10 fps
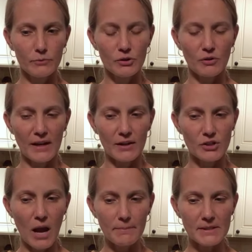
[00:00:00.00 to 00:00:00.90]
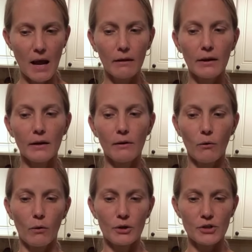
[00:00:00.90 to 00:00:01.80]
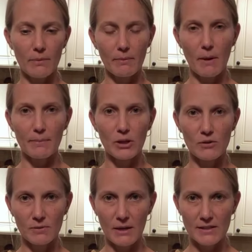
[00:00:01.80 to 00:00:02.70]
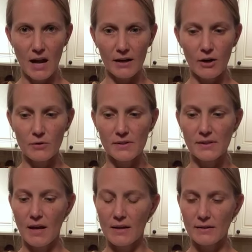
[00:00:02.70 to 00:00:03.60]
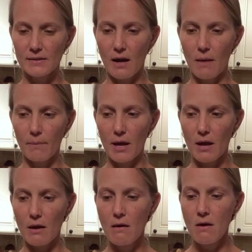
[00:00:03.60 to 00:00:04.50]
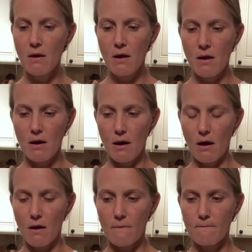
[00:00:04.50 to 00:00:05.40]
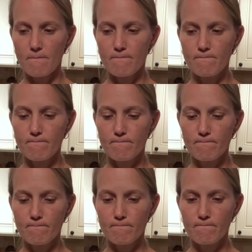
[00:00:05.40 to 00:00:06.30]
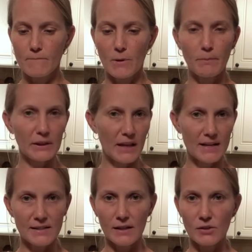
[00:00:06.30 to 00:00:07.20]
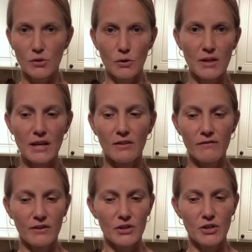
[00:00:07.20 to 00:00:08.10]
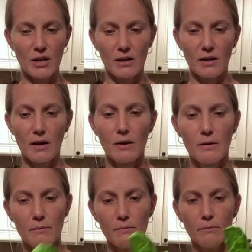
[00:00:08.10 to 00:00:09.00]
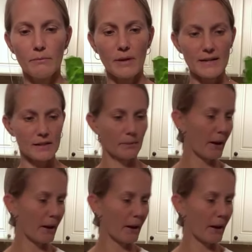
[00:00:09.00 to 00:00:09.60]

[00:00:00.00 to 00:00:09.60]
do like a chopped salad or chop them up and use them on tacos as a topping. Um, but lettuce gets stored in the fridge in plastic